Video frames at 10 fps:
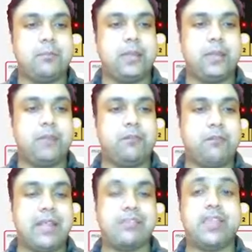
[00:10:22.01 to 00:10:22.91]
bit
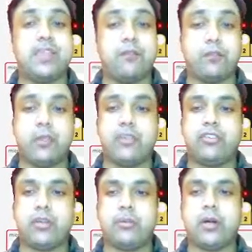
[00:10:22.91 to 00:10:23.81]
of basic
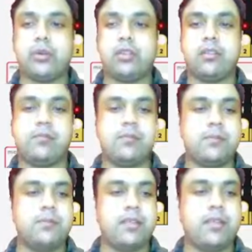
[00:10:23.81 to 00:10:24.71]
information about this